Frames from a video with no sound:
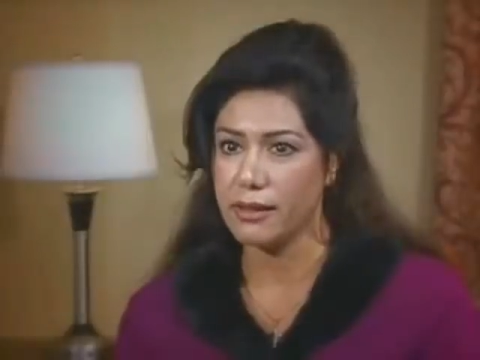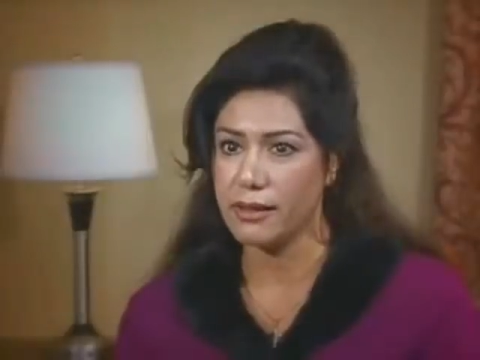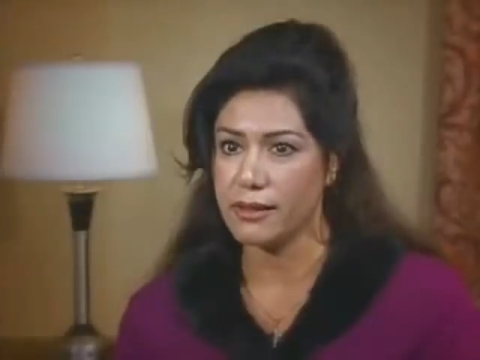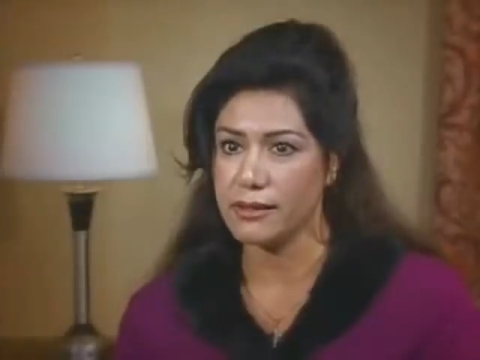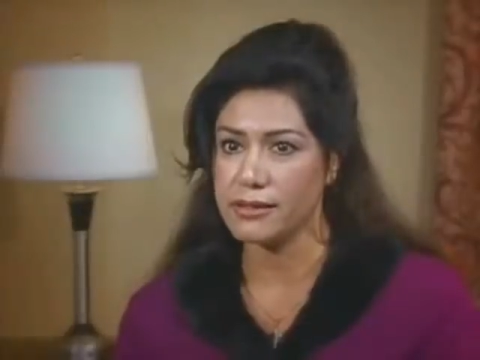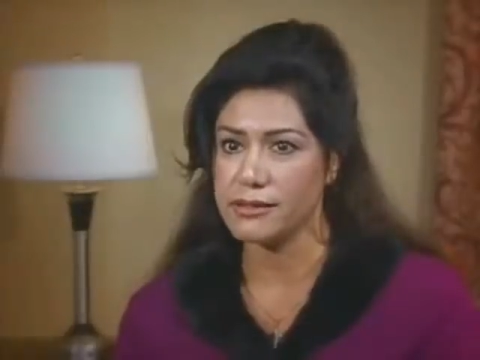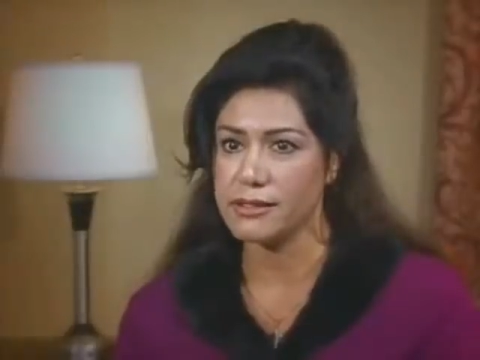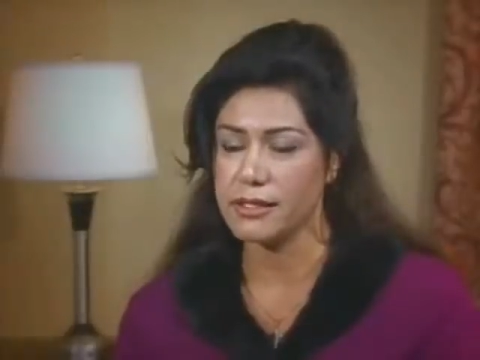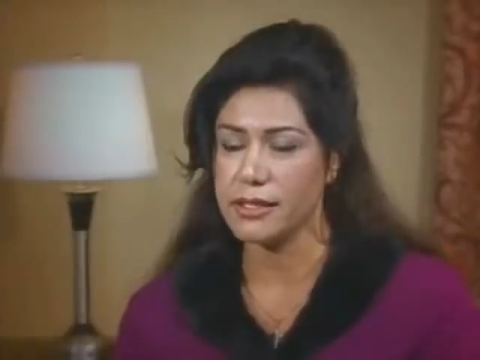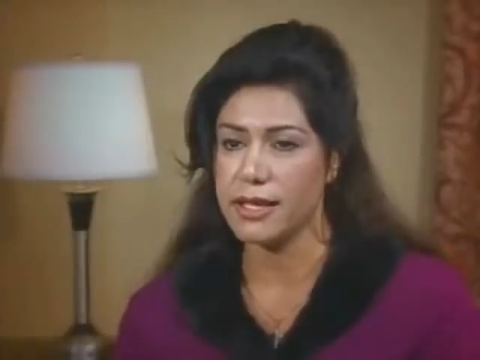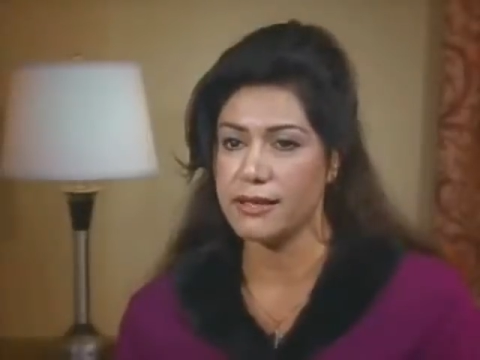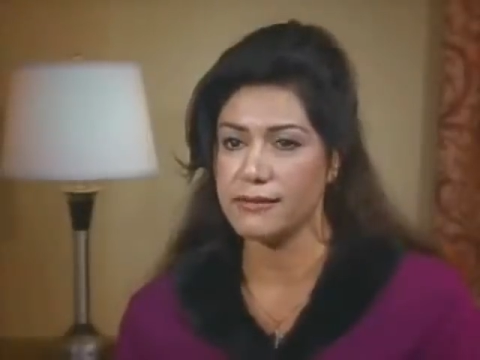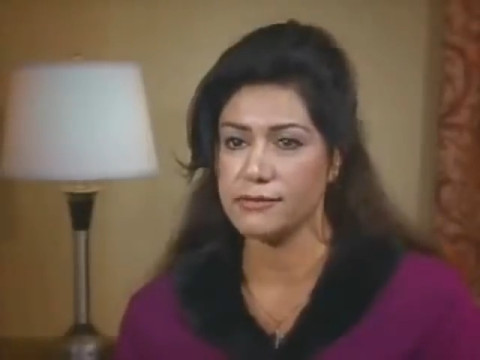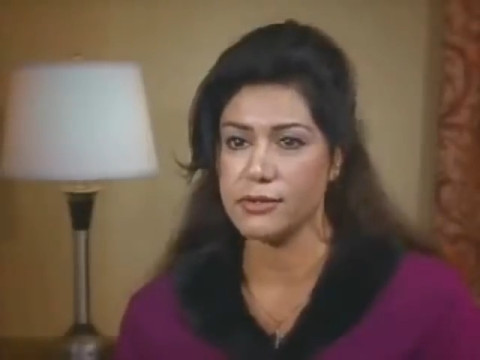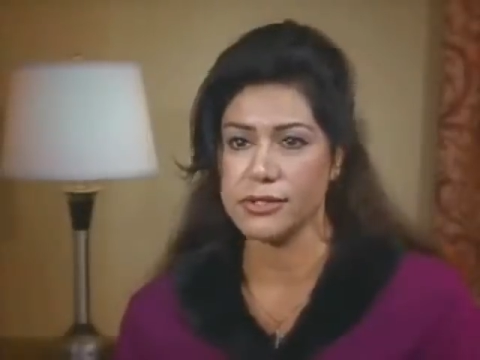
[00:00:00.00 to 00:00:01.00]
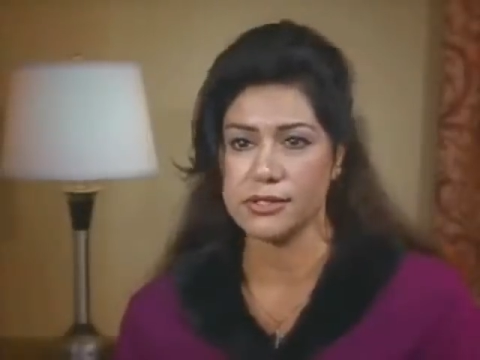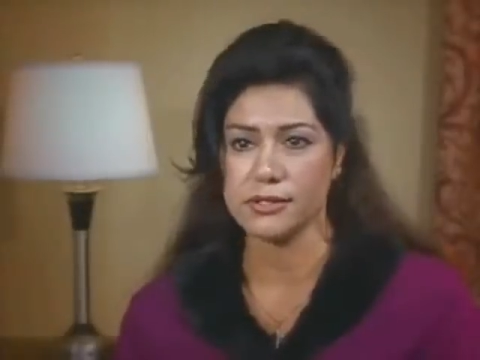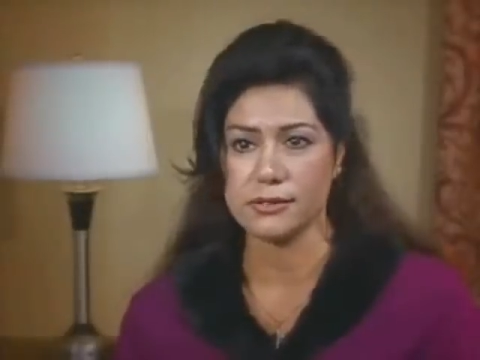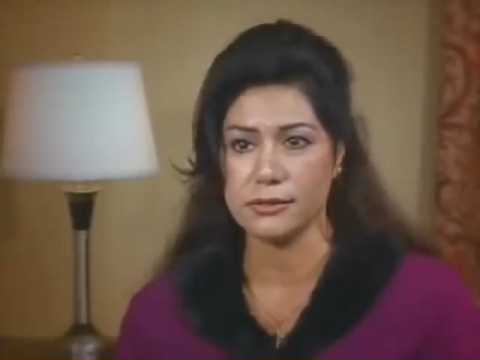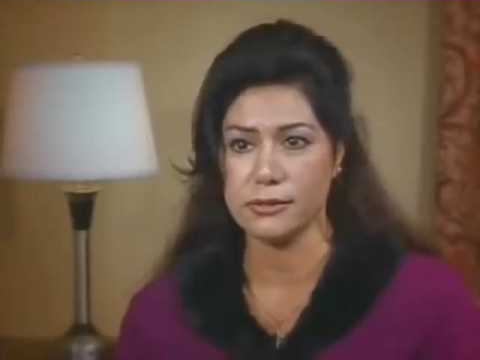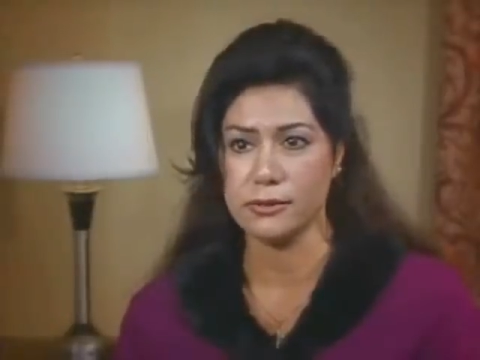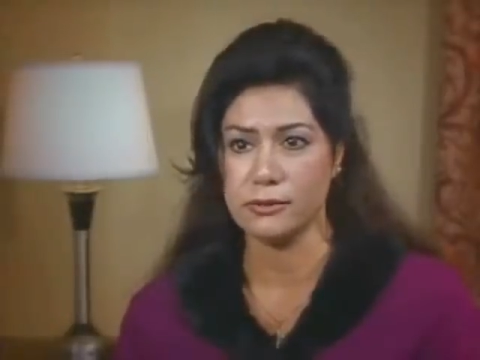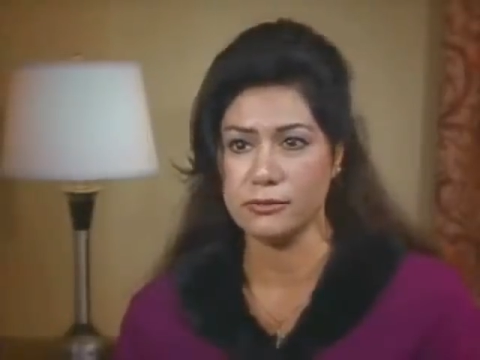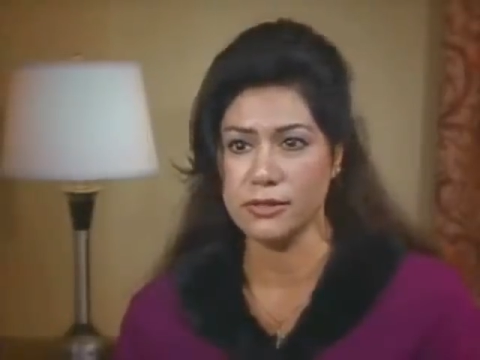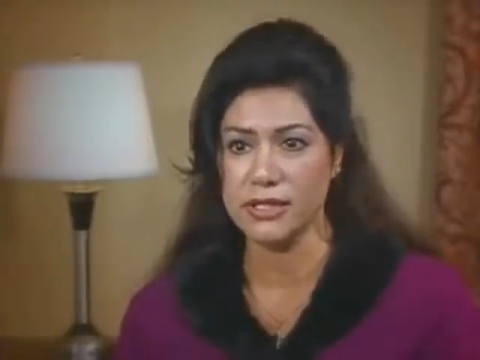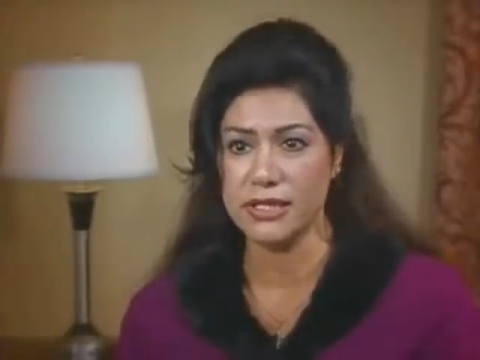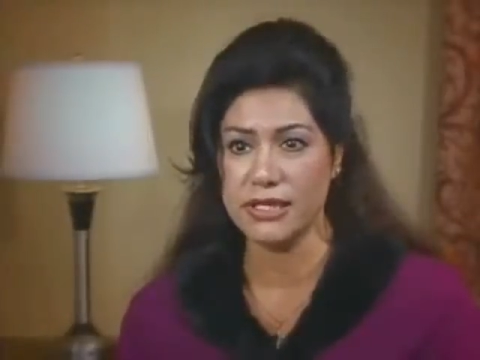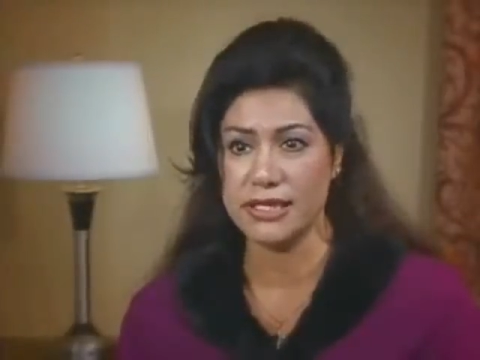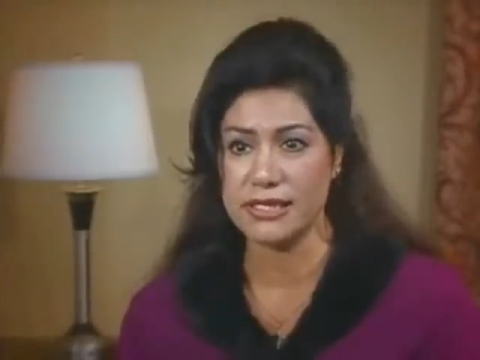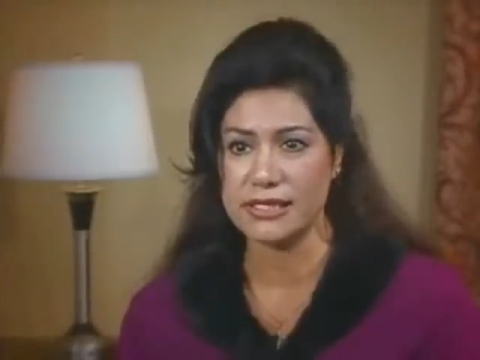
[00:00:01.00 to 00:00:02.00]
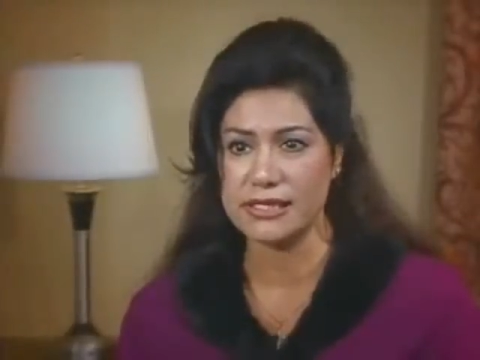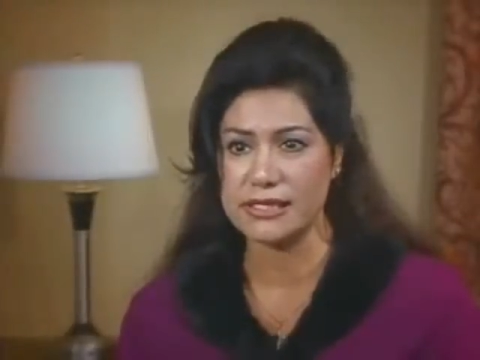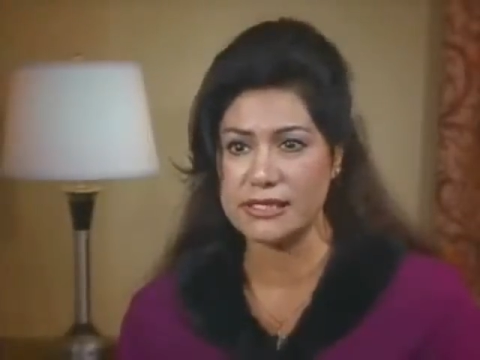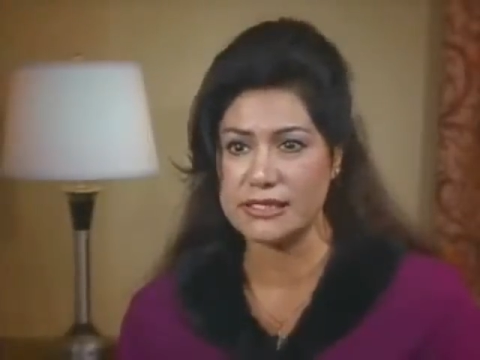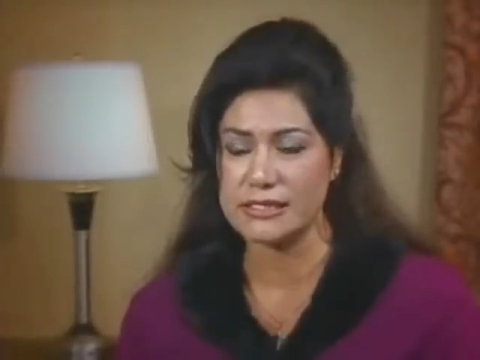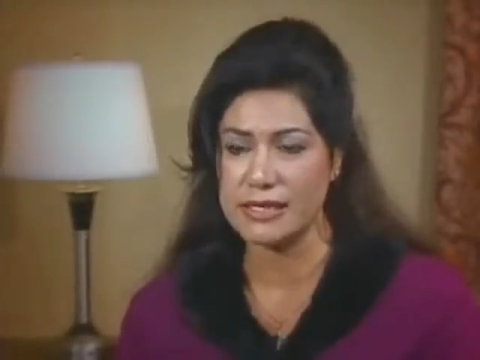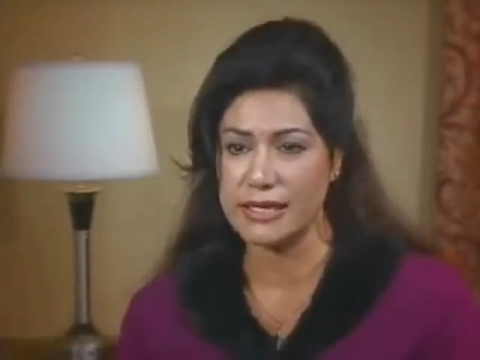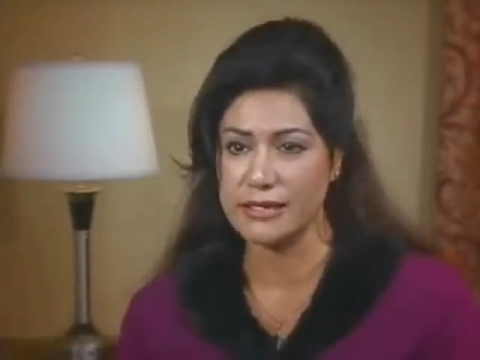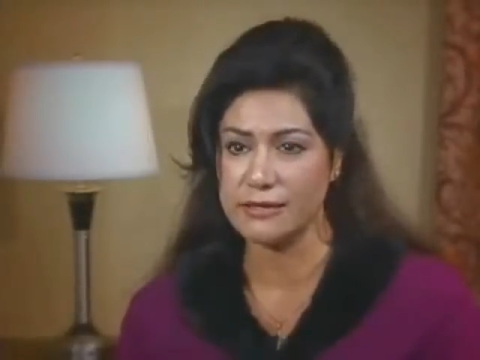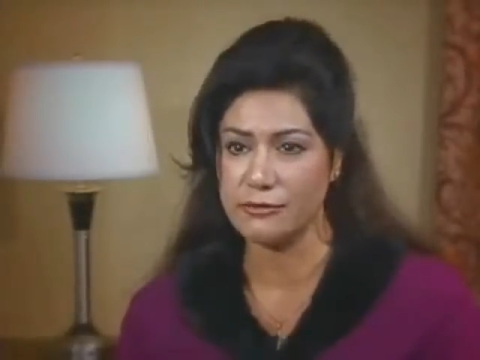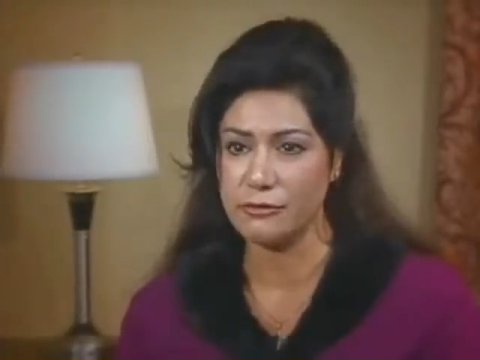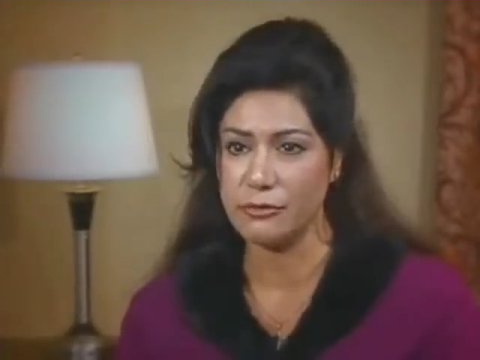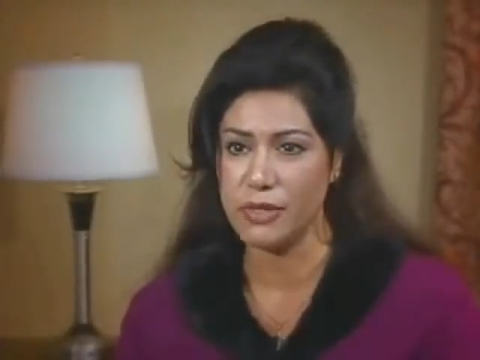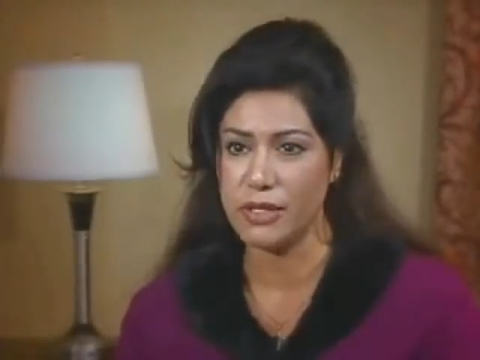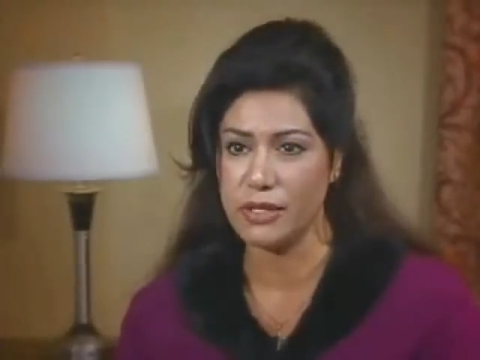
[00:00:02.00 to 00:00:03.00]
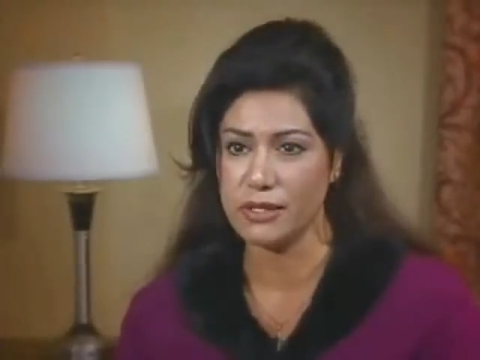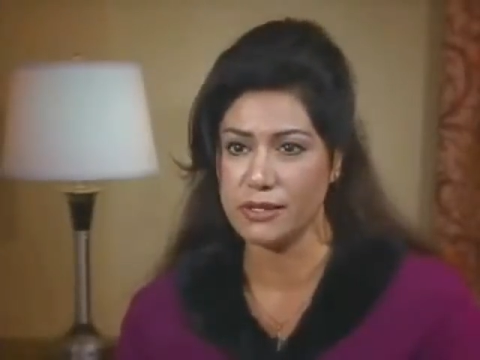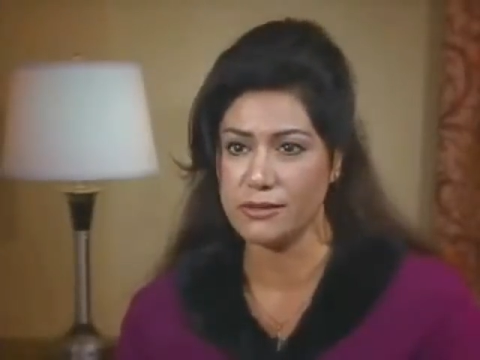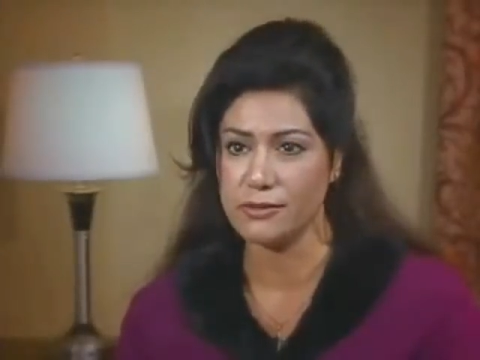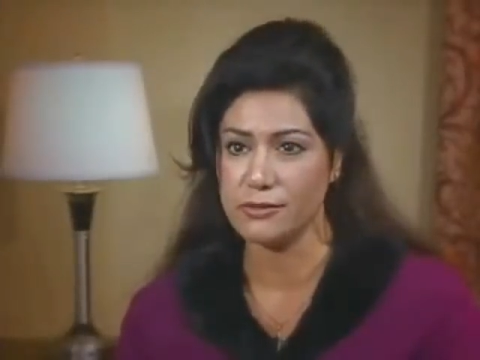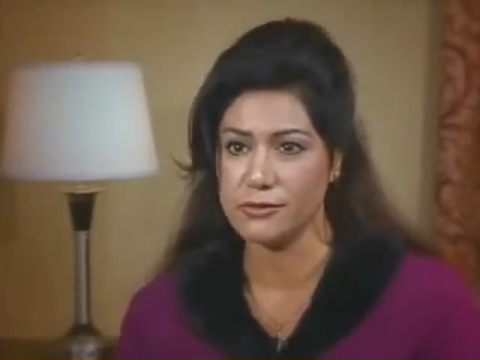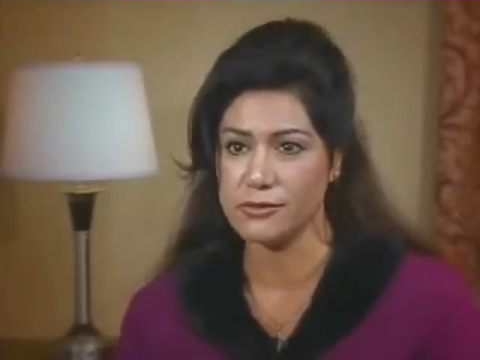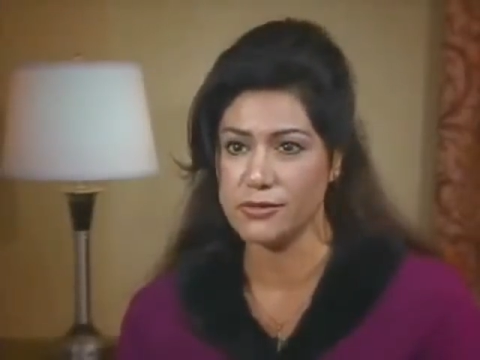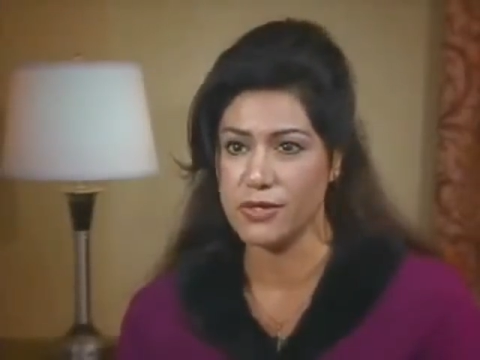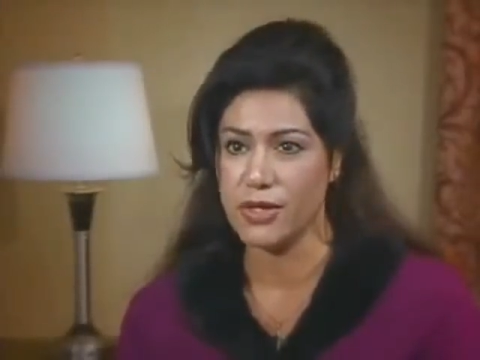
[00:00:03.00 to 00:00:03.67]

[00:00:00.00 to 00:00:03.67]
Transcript: I still have the loneliness inside of me and those